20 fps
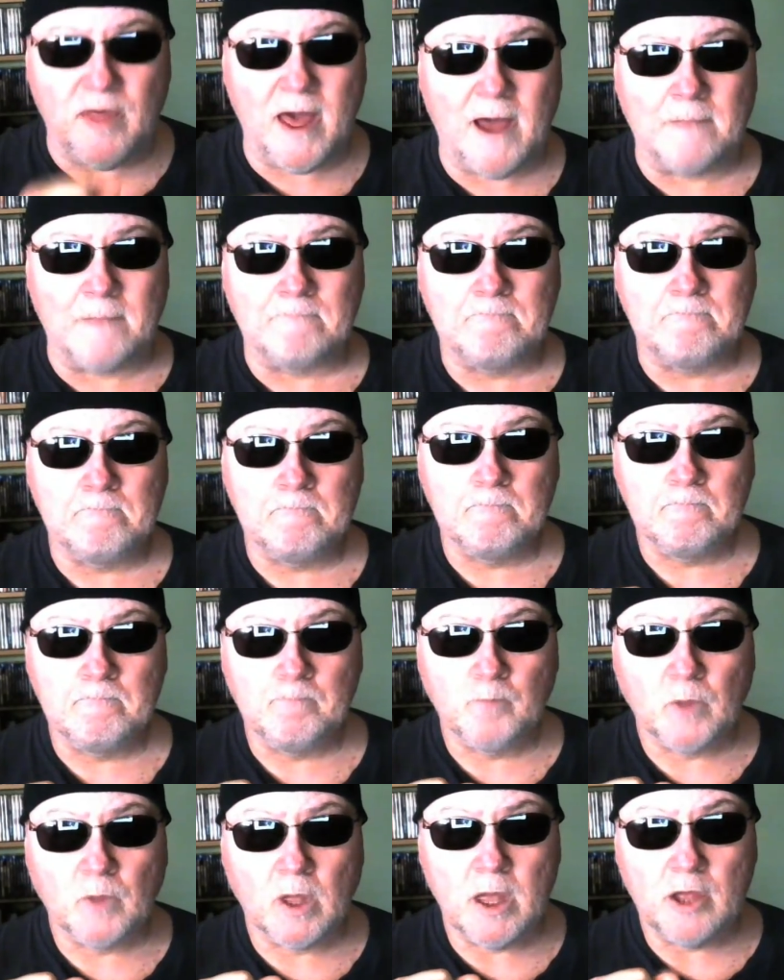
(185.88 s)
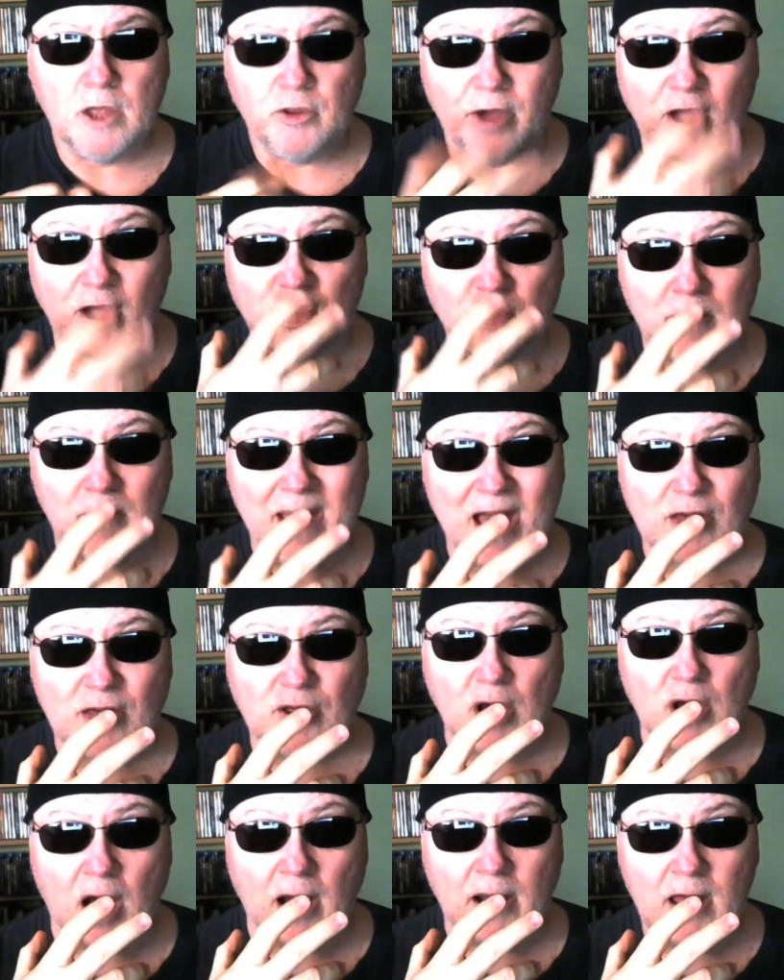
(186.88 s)
then you got your mask
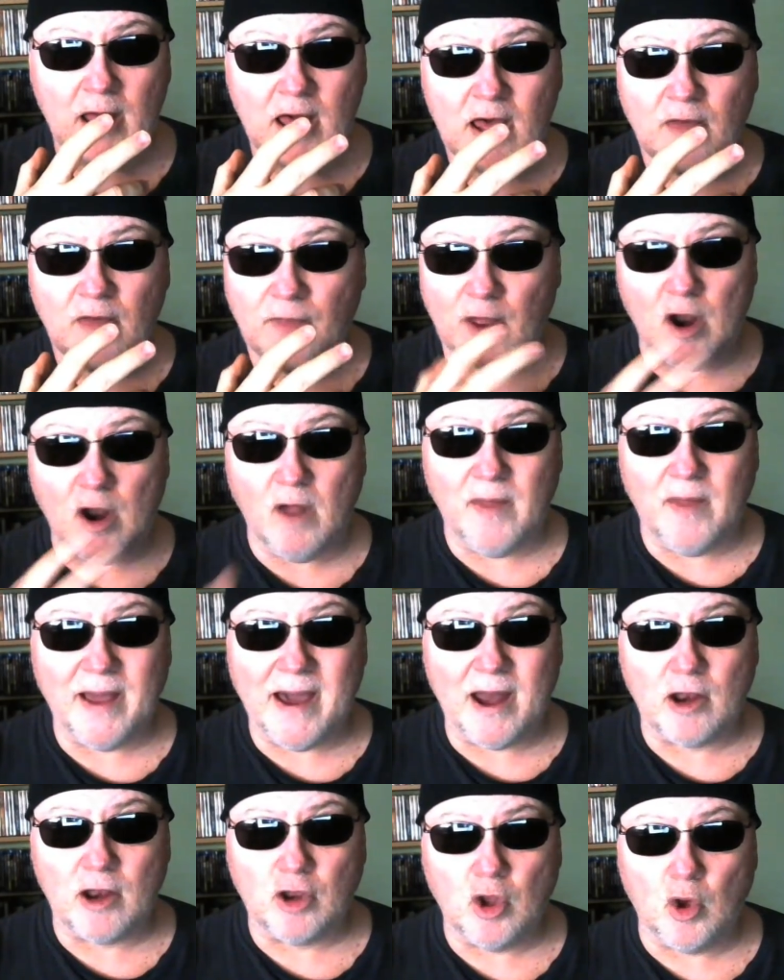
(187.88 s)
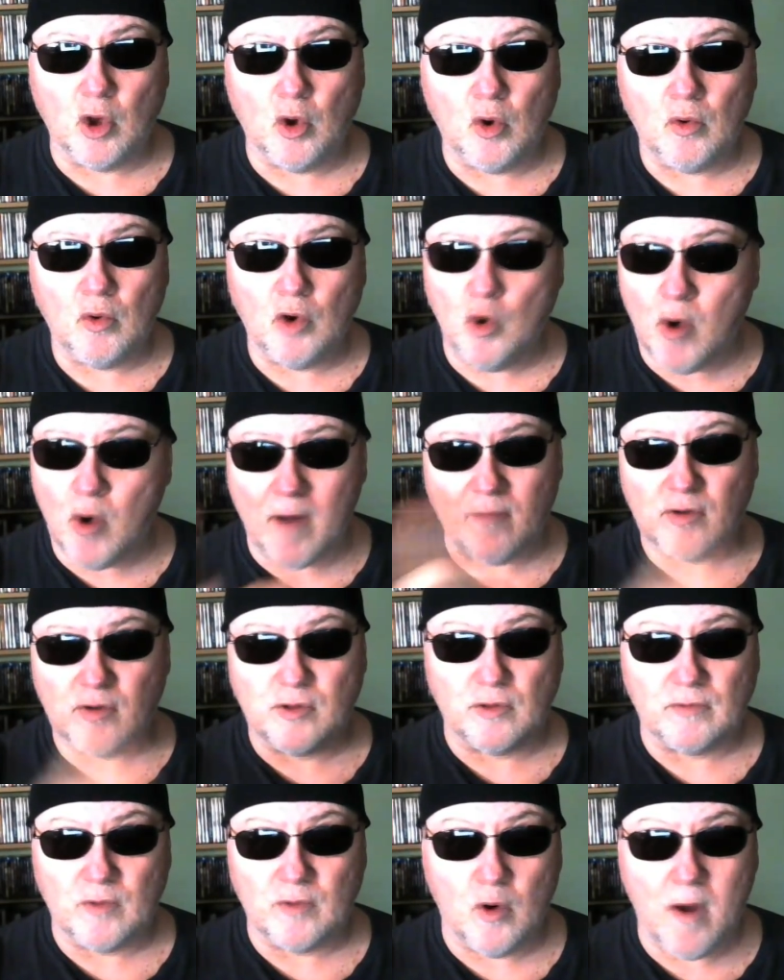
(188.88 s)
on. Then all they got to do,
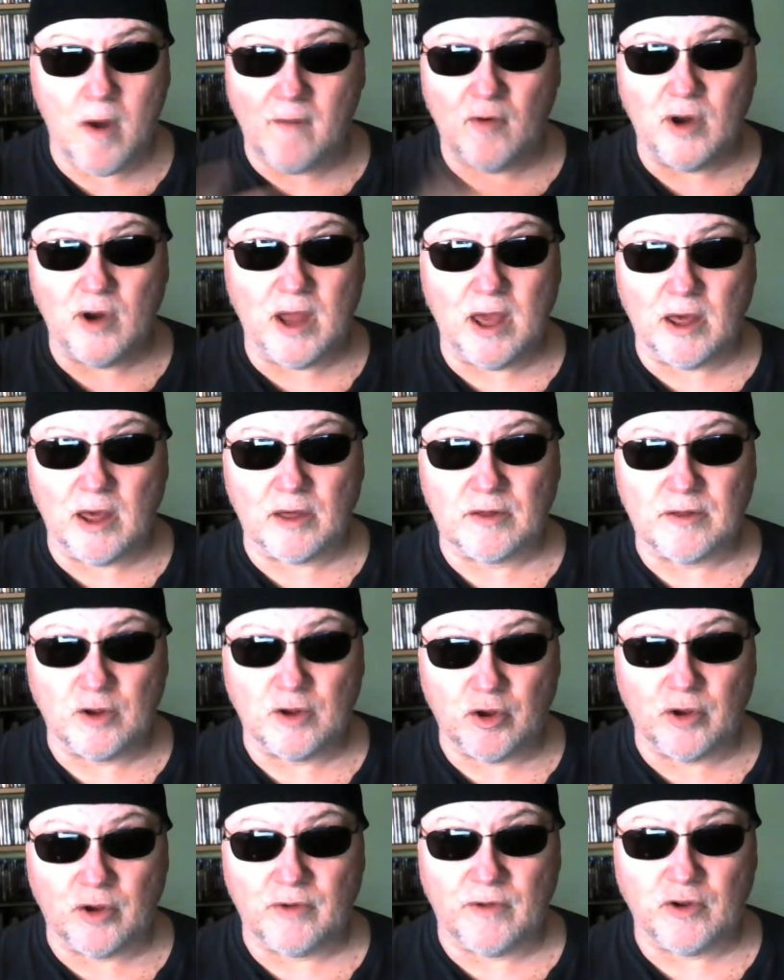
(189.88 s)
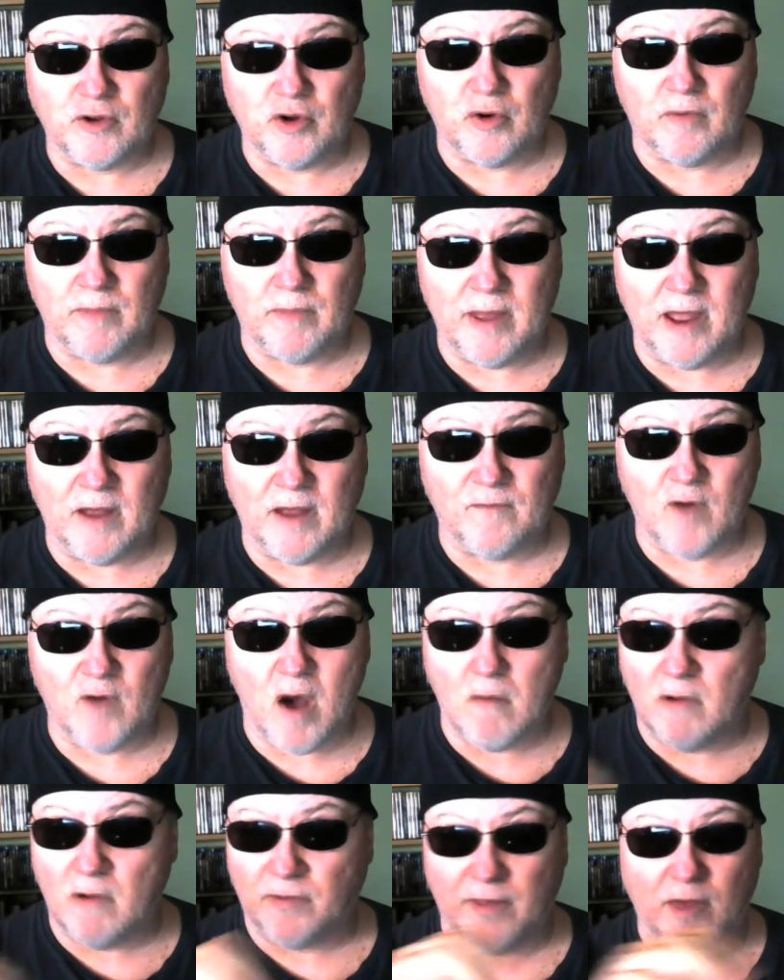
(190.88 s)
whoever's whoever it is that you that you're being
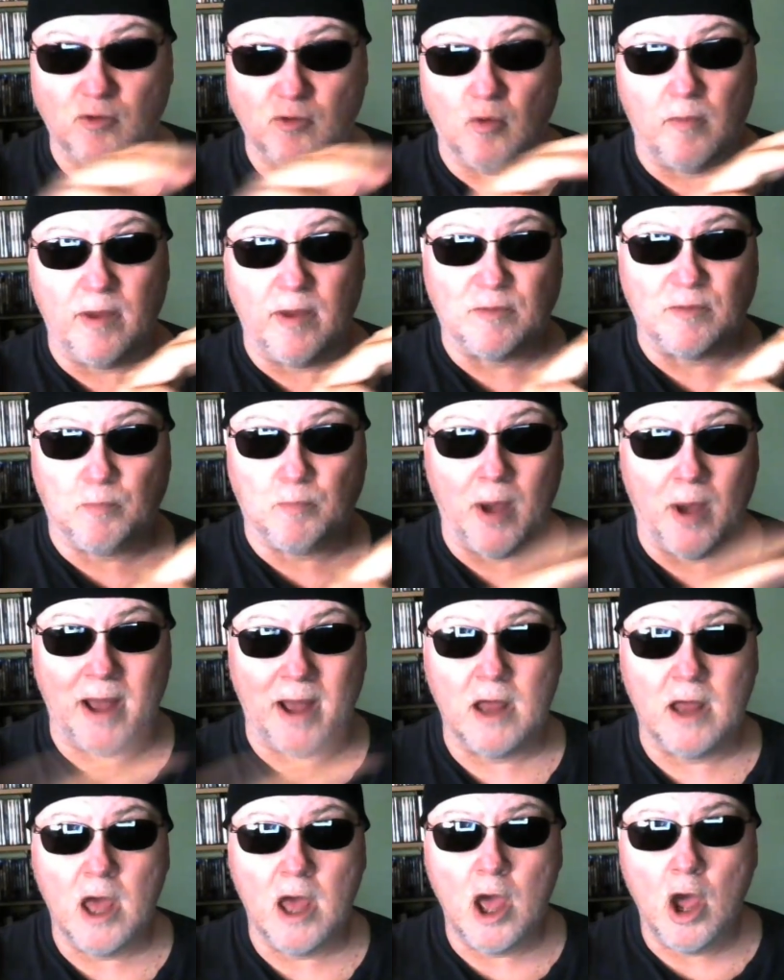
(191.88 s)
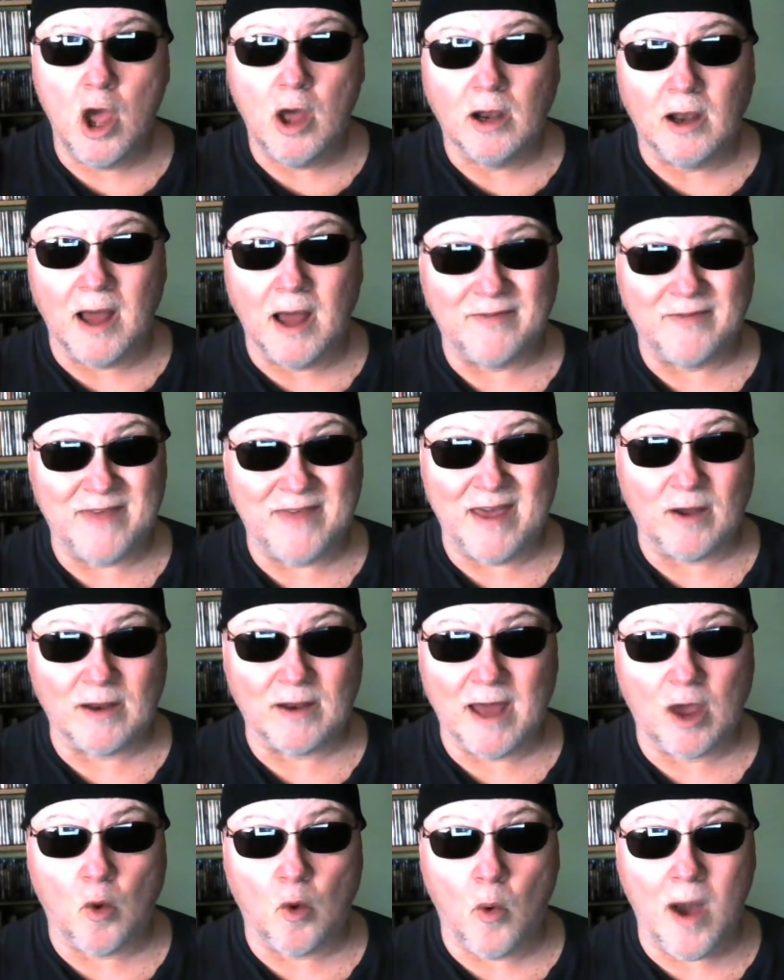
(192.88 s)
involved with, these will be spread, I think,
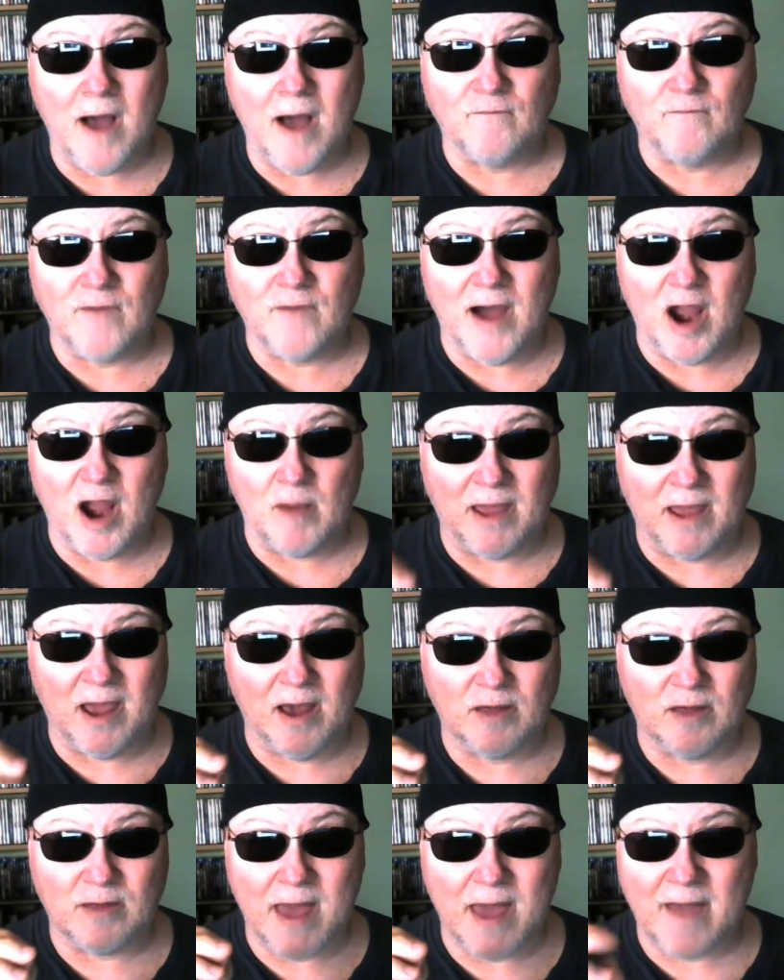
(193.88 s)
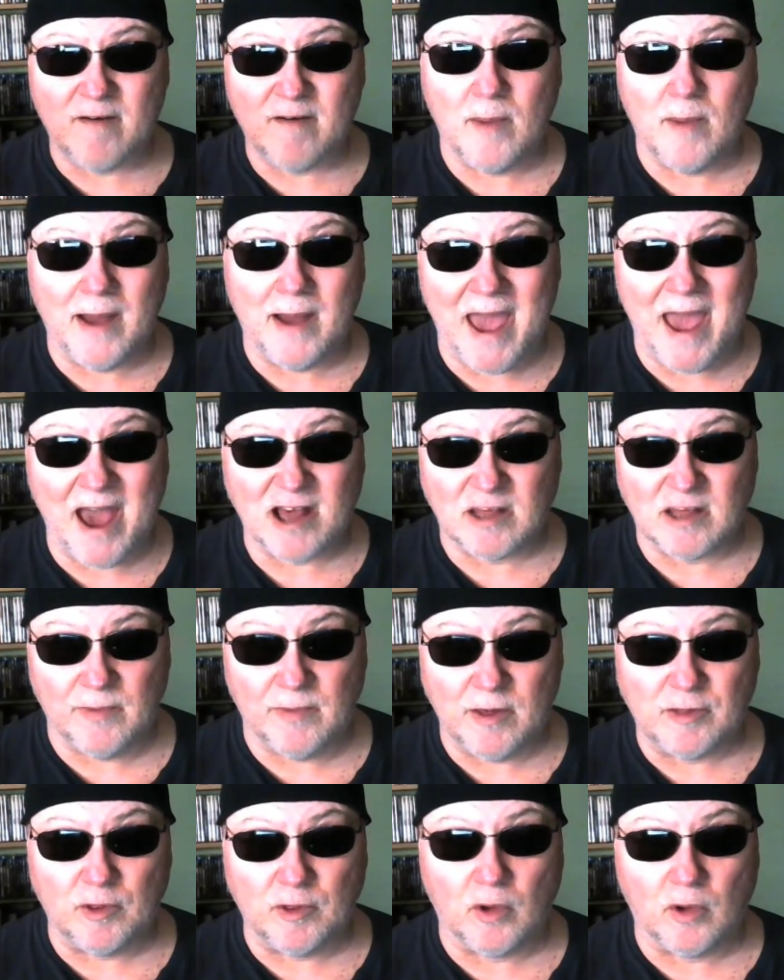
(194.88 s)
like wildfire because everybody has them.
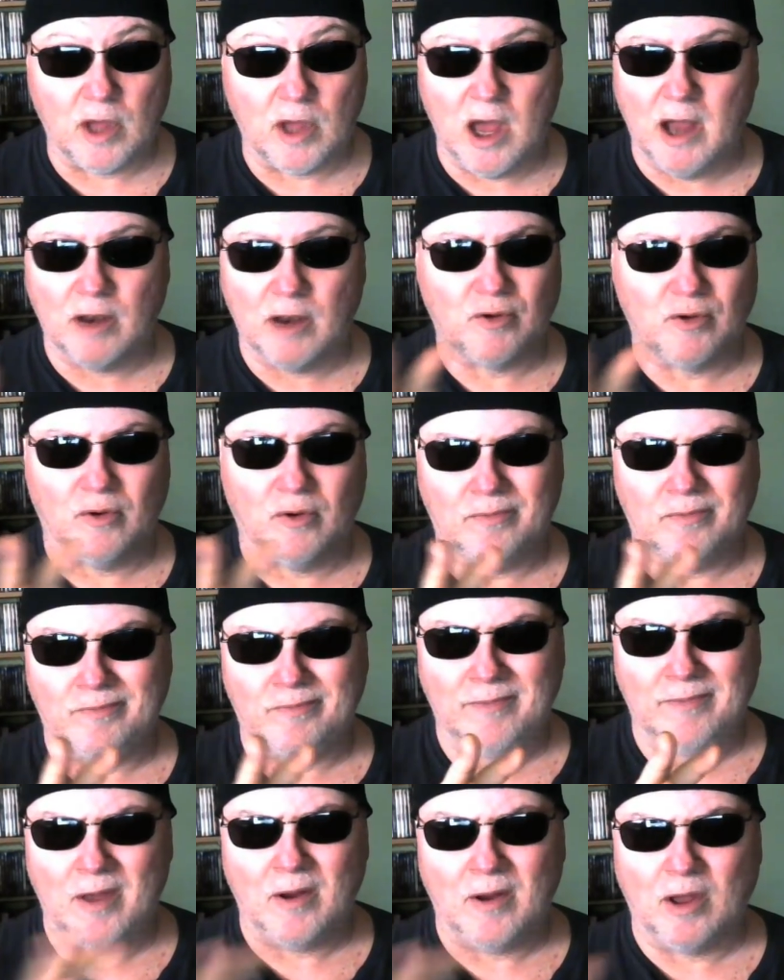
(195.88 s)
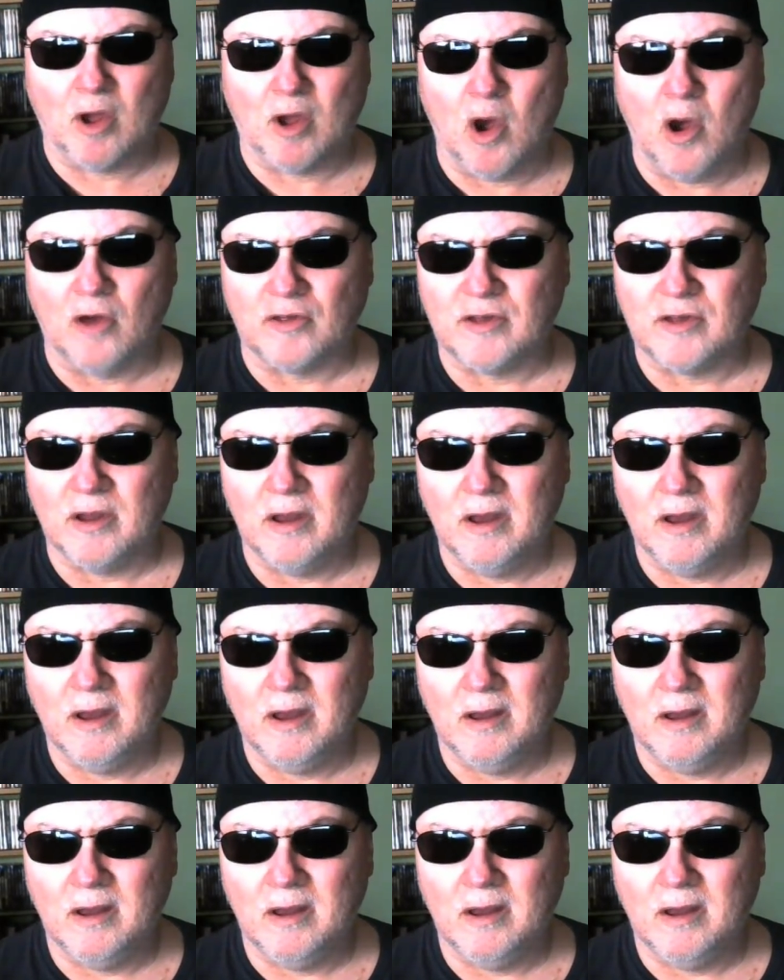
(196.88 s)
These little guns are they only cost